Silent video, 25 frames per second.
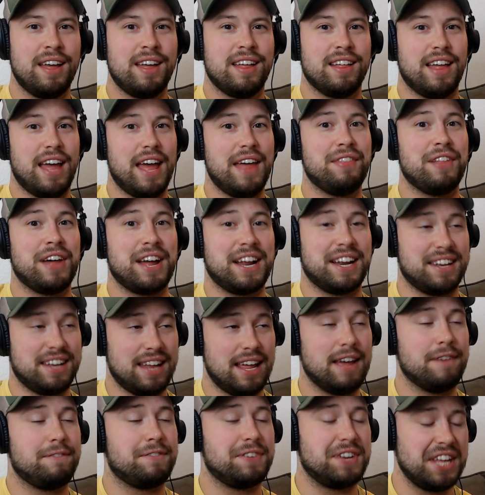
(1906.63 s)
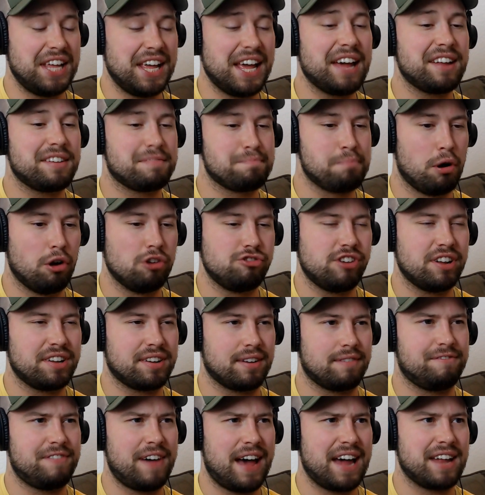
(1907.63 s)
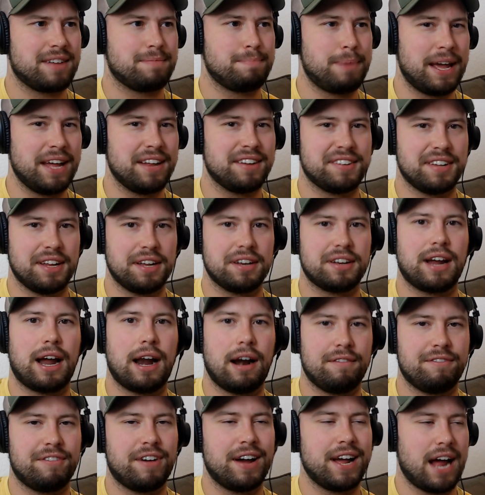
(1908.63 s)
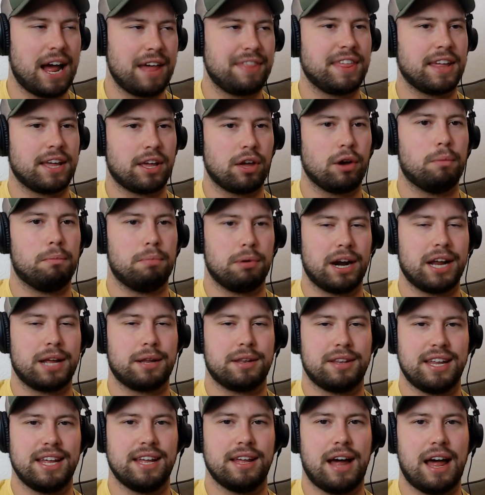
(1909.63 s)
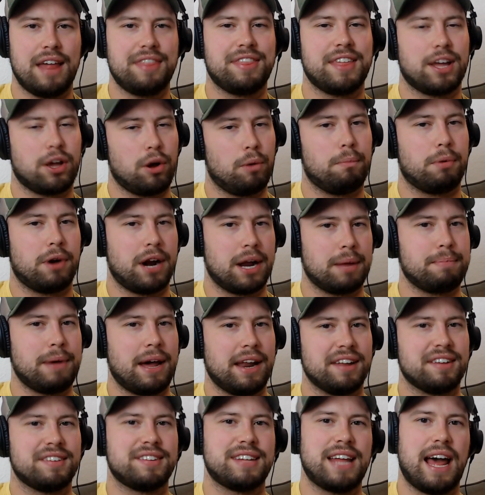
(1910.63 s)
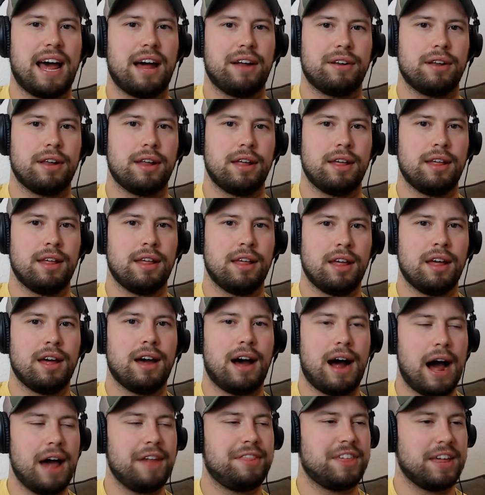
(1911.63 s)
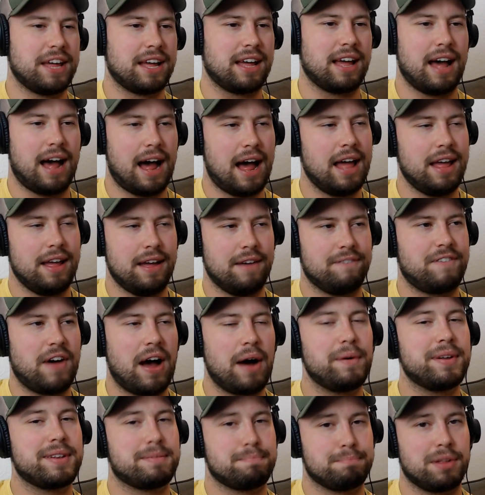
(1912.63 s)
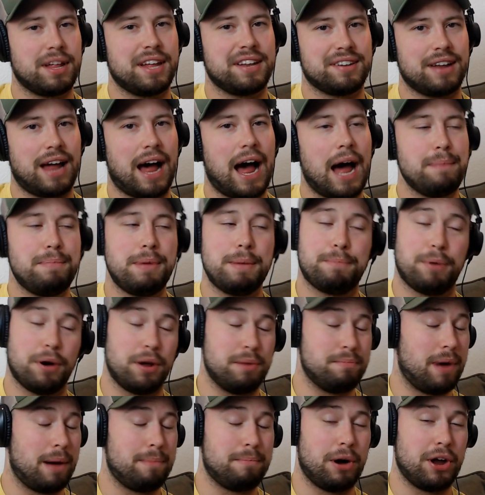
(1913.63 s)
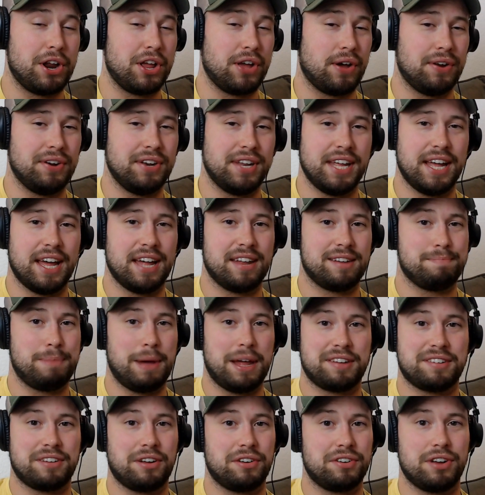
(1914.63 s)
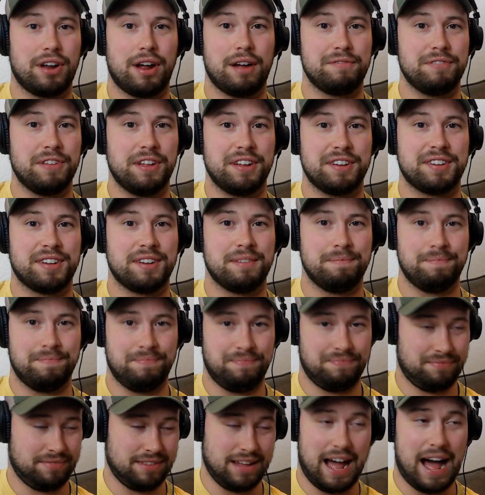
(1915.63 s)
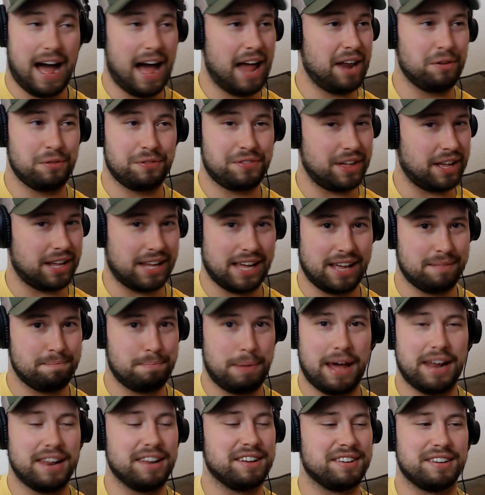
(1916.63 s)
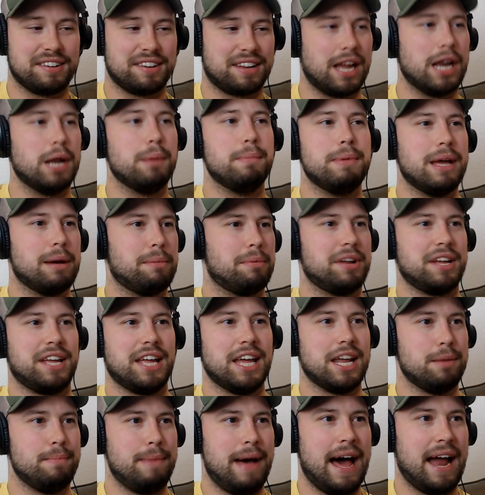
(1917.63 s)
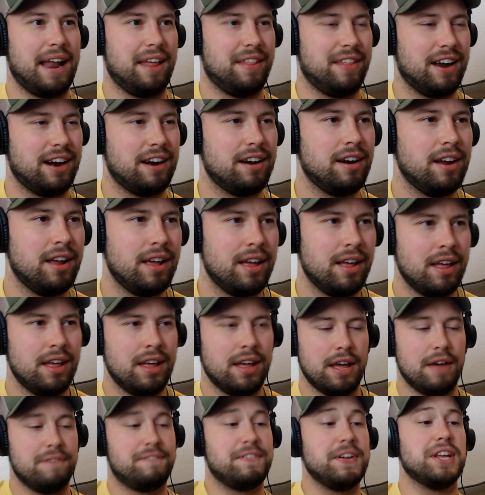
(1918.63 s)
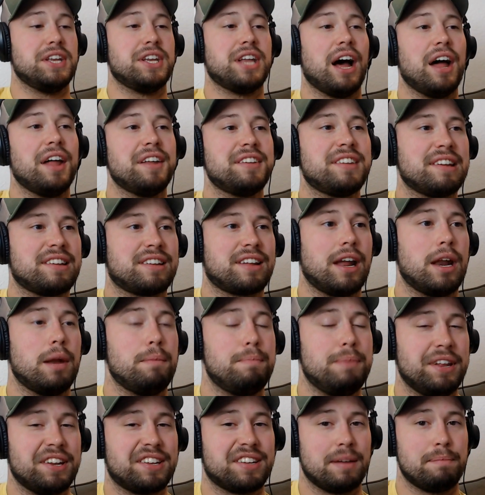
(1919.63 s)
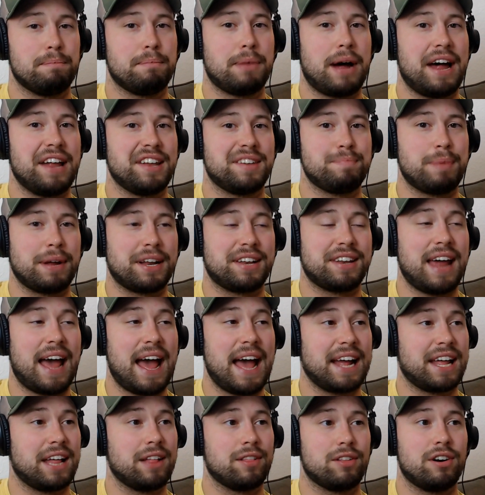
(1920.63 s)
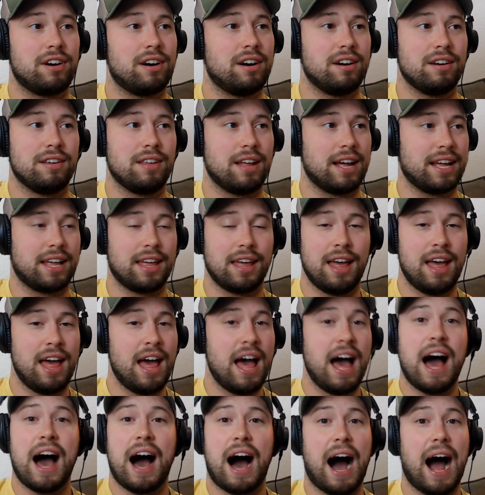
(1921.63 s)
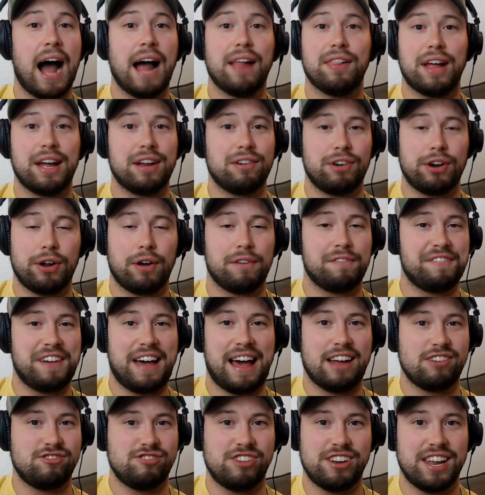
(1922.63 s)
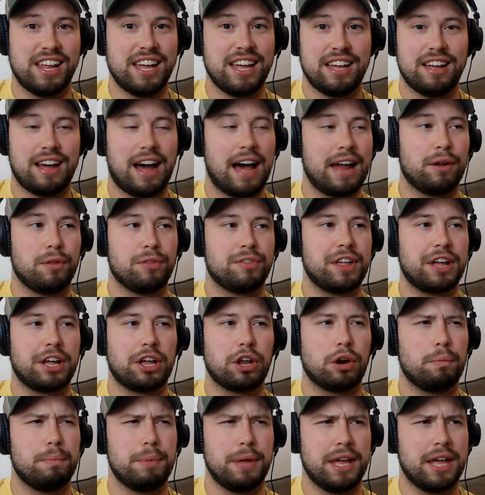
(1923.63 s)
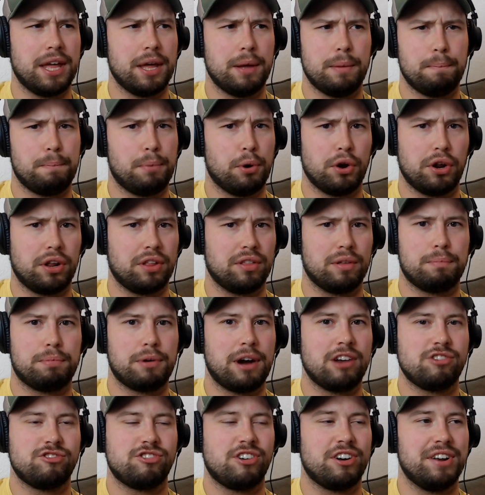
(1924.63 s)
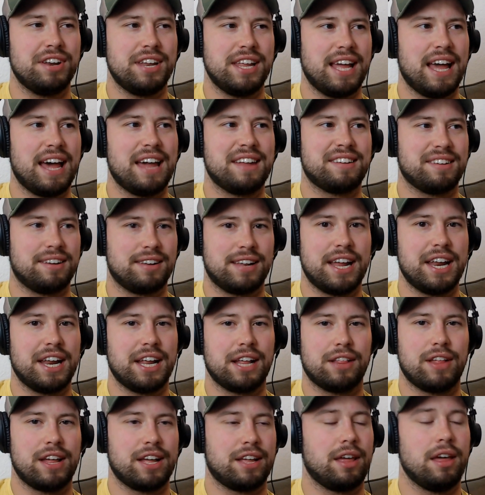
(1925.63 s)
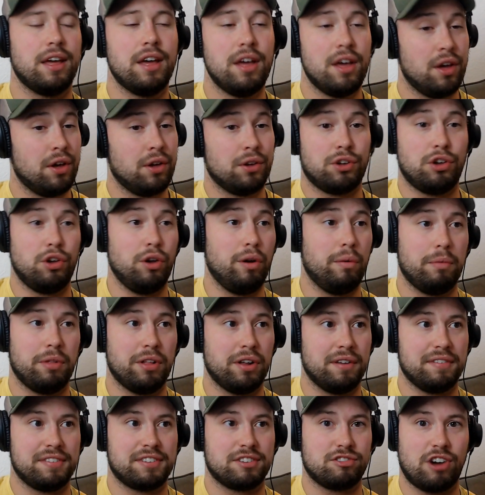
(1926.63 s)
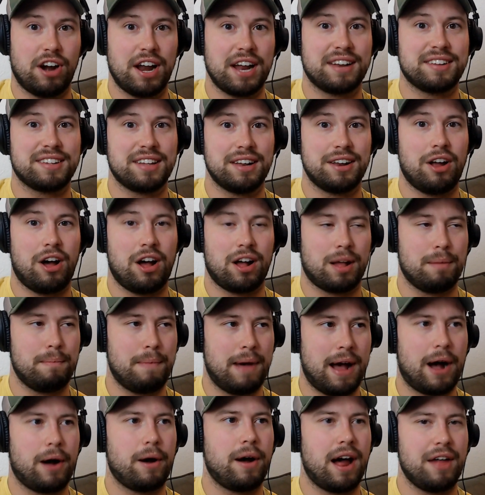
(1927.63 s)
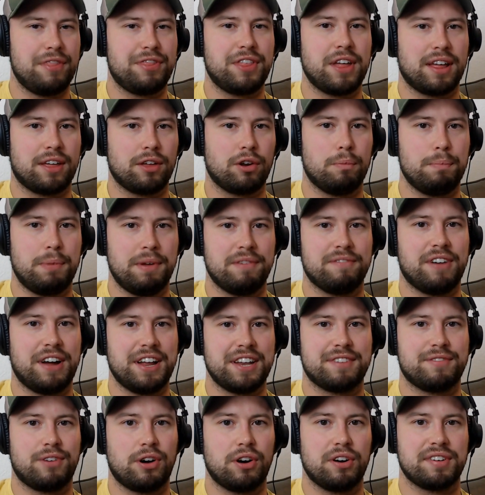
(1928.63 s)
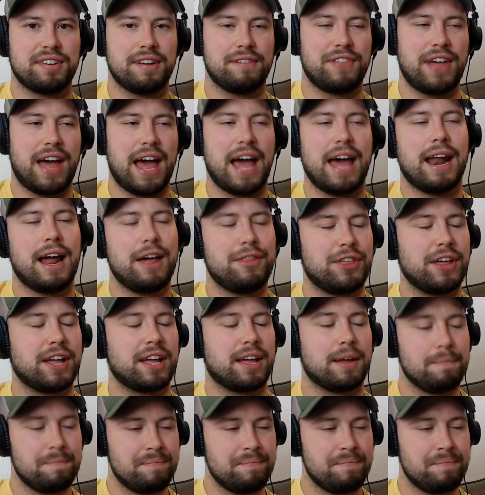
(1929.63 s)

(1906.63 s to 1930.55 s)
and like if Diaz pushes a fast pace the entire fight, I think he'll break Pettis down. I think if I was placed, I'd be putting my money on Diaz based on toughness. I don't think Pettis is going to be able to get him out of there. If he does, going to be some by spectacular, like, highlight reel fashion hit. I don't think it'll be him putting the pressure on Diaz and landing, like, cumulative strikes that knock him out. I think it'll be vice versa. And I think